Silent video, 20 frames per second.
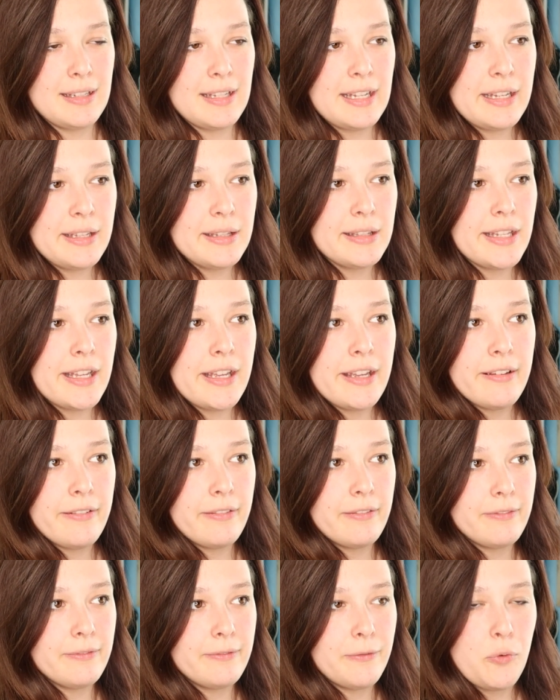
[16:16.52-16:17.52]

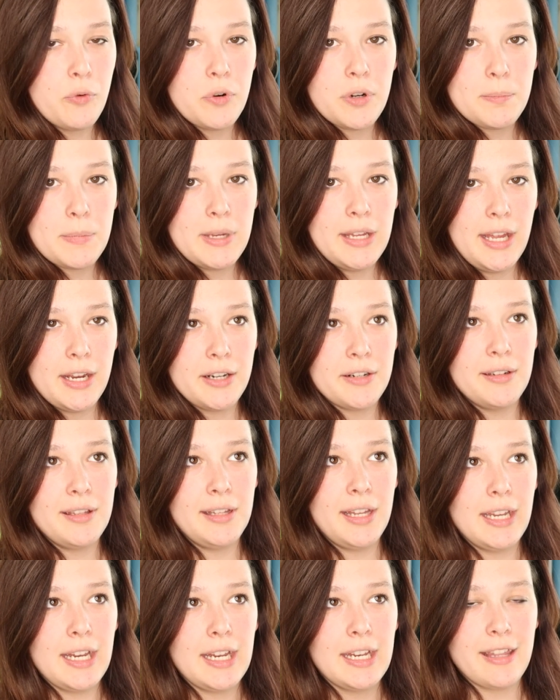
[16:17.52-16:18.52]
easy for
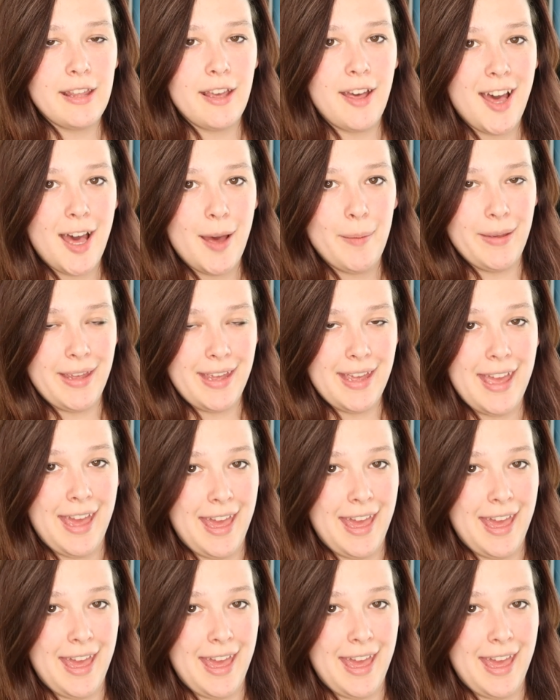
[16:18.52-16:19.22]
beginners getting into the hobby